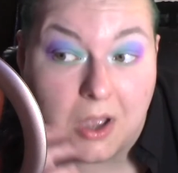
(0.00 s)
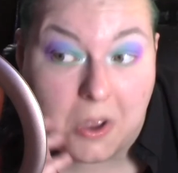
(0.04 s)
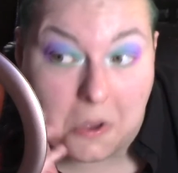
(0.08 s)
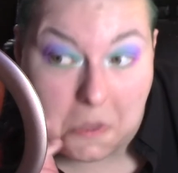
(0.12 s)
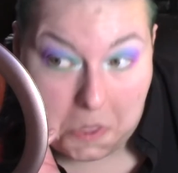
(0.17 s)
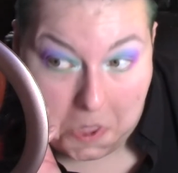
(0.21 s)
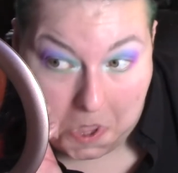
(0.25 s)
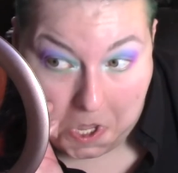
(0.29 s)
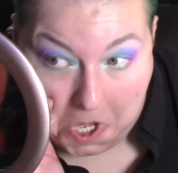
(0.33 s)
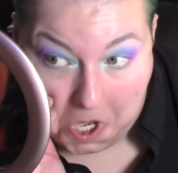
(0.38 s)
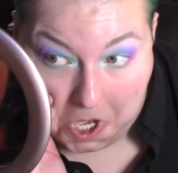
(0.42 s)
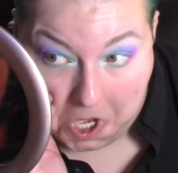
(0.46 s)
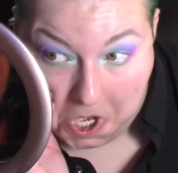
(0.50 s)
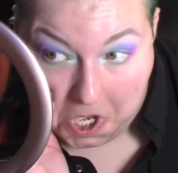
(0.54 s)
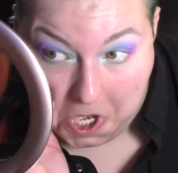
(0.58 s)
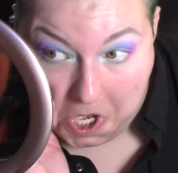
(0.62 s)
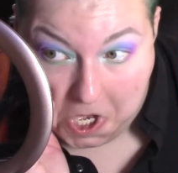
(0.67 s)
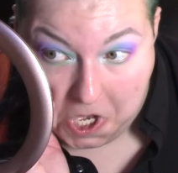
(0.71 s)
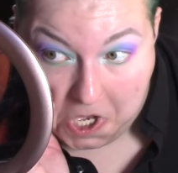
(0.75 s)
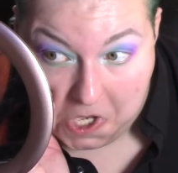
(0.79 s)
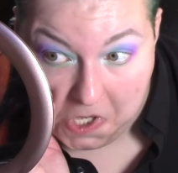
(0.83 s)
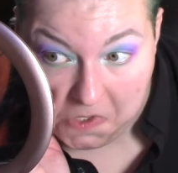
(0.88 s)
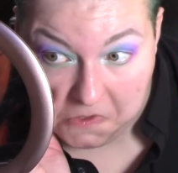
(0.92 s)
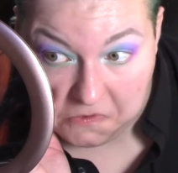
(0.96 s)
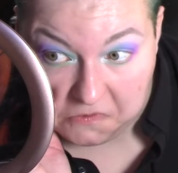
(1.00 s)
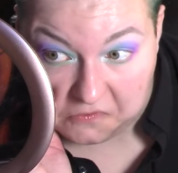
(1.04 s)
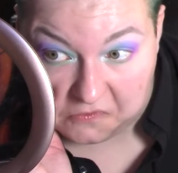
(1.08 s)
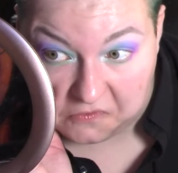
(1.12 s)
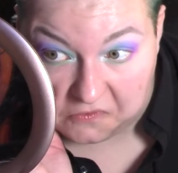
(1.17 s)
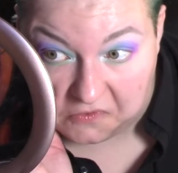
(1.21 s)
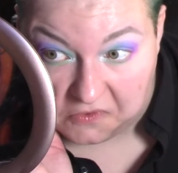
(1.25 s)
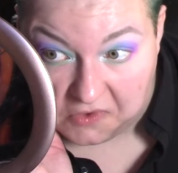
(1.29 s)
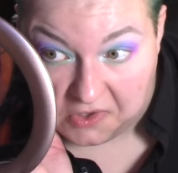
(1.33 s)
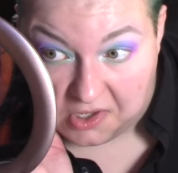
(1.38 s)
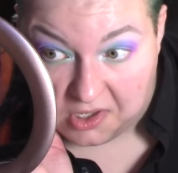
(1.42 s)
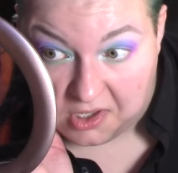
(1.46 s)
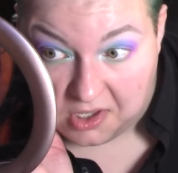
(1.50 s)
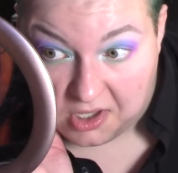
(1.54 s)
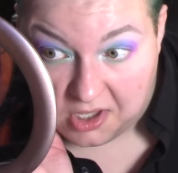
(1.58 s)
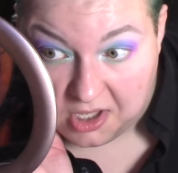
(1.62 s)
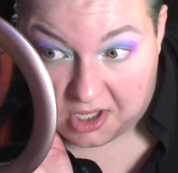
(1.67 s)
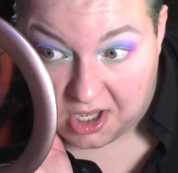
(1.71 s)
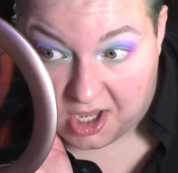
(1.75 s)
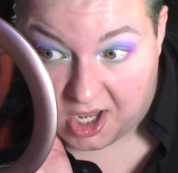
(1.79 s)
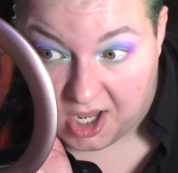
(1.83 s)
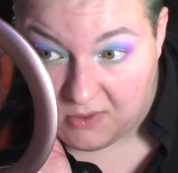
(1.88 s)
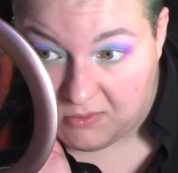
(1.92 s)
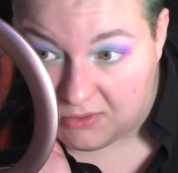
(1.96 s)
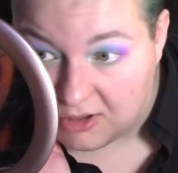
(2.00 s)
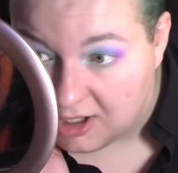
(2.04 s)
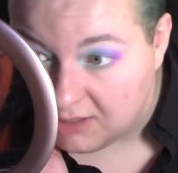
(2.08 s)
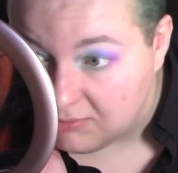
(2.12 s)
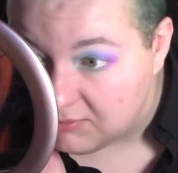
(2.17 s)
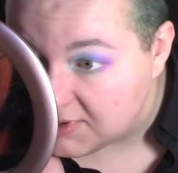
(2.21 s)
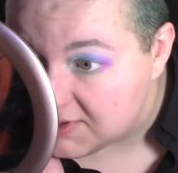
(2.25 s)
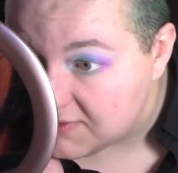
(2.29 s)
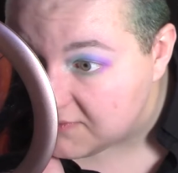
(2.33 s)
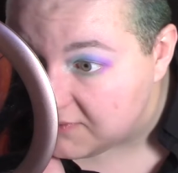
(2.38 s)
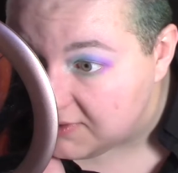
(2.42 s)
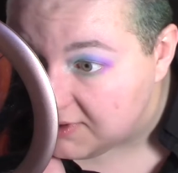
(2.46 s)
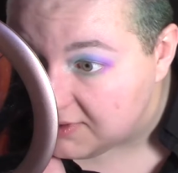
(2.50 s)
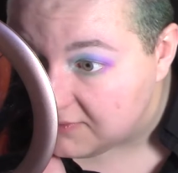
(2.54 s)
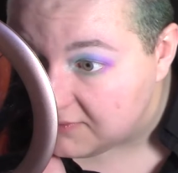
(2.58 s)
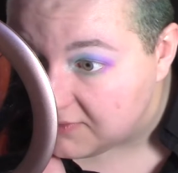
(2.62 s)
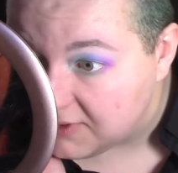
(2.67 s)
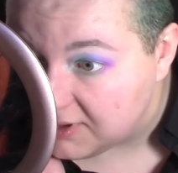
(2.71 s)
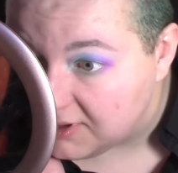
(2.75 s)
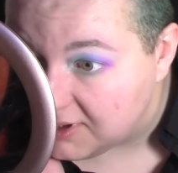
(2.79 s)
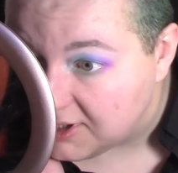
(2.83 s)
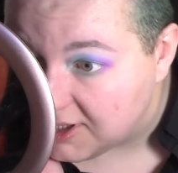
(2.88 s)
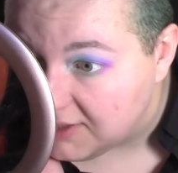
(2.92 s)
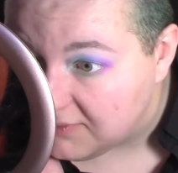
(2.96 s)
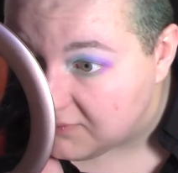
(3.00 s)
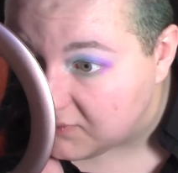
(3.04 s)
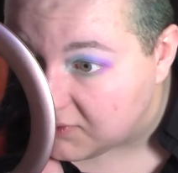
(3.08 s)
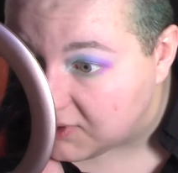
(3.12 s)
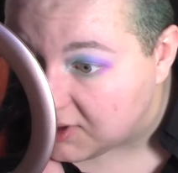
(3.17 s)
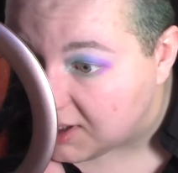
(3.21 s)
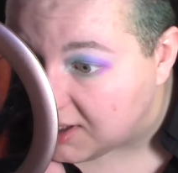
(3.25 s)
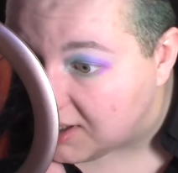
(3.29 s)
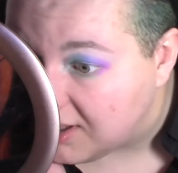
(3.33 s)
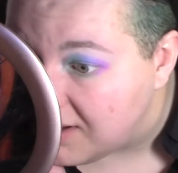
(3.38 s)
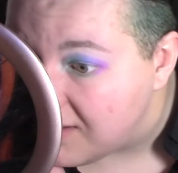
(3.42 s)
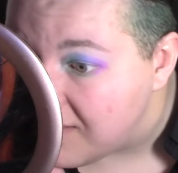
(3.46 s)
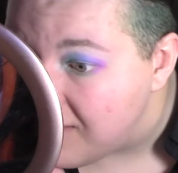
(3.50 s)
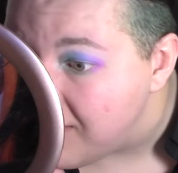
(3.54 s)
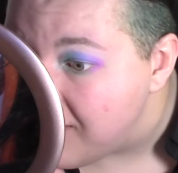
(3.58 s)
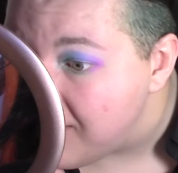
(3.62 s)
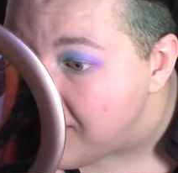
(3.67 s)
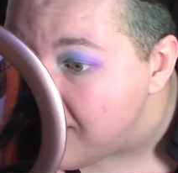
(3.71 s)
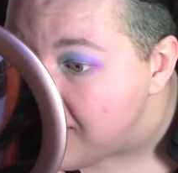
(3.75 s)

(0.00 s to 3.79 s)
on this. I would almost feel very comfy